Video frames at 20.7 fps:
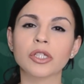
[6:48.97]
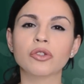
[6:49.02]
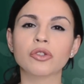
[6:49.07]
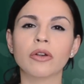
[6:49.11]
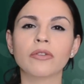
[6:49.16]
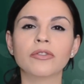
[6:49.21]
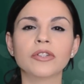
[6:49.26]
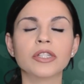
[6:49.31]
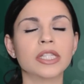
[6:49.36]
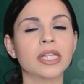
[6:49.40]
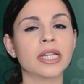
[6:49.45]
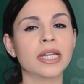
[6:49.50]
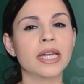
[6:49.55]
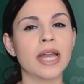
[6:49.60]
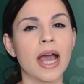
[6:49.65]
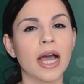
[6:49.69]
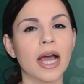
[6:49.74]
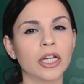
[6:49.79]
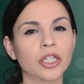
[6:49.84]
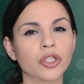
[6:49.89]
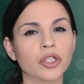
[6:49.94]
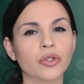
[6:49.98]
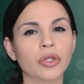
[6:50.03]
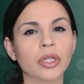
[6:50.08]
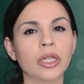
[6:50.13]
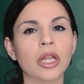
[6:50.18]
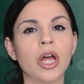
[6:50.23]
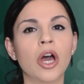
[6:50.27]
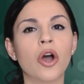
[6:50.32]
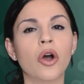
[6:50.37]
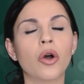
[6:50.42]
This offers a
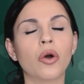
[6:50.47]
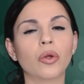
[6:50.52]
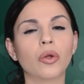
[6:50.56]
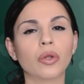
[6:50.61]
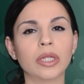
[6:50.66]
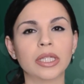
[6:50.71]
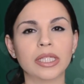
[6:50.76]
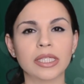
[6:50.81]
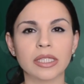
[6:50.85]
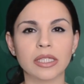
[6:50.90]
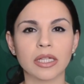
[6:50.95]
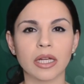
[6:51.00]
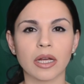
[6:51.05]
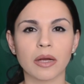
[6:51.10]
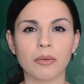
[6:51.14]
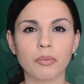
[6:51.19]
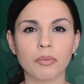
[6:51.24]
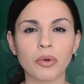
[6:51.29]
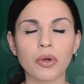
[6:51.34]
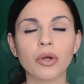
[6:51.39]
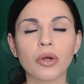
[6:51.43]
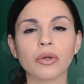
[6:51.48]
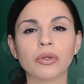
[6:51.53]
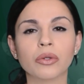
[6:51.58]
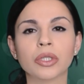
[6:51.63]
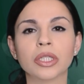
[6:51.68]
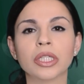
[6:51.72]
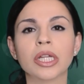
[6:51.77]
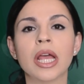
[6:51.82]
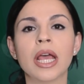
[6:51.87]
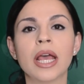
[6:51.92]
natural, holistic
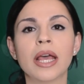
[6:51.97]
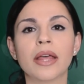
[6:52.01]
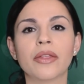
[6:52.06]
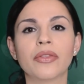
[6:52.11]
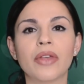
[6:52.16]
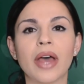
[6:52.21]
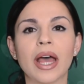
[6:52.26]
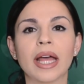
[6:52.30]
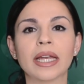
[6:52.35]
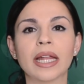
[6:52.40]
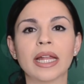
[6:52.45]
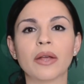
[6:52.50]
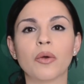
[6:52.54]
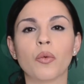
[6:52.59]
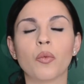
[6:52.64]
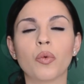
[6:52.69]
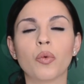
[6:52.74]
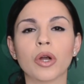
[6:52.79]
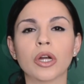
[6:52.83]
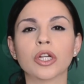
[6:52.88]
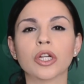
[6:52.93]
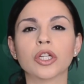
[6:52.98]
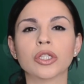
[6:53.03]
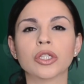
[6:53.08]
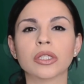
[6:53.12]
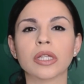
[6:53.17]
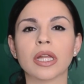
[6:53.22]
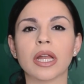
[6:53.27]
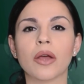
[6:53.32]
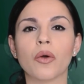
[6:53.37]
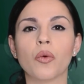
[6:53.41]
approach that
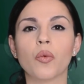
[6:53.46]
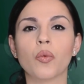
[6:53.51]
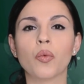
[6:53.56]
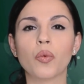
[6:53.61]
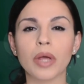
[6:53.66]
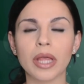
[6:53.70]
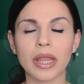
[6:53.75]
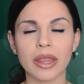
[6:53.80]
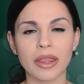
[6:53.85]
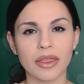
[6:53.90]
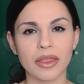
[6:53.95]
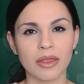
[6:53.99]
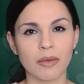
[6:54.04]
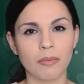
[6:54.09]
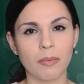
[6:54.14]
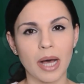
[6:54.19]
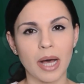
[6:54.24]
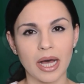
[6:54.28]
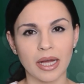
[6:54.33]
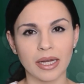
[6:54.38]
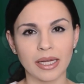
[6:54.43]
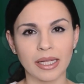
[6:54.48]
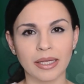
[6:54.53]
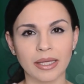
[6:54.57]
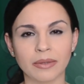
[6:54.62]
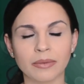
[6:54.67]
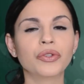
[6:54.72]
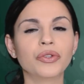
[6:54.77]
works with the body.